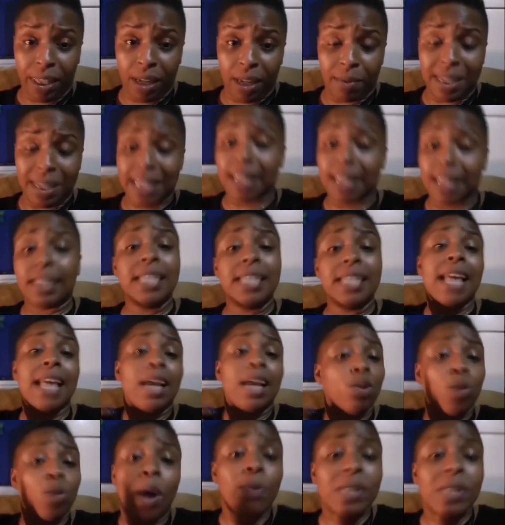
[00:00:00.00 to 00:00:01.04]
because at least I knew
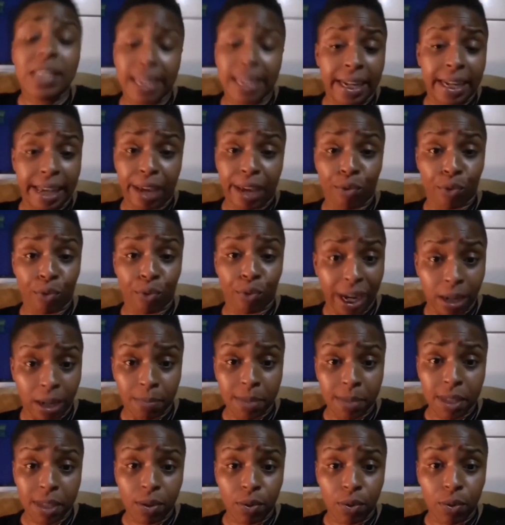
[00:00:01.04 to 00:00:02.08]
I wasn't going to get
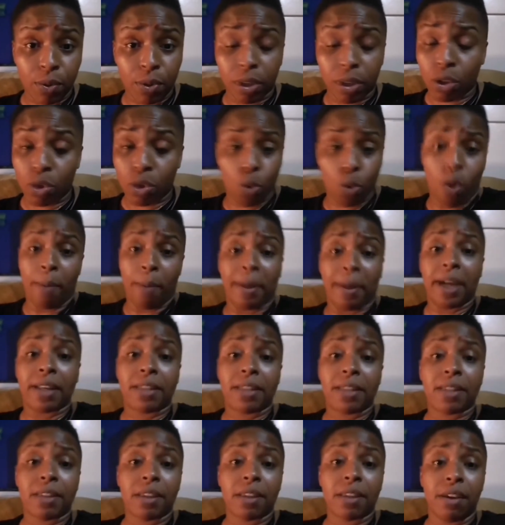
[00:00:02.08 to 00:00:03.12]
raped on the tour
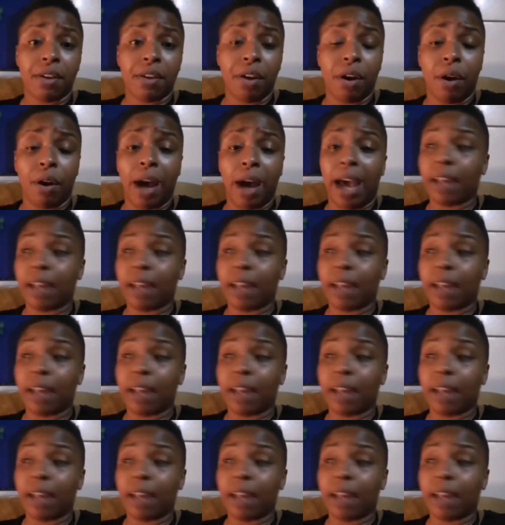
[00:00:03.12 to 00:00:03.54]
bus. You know, I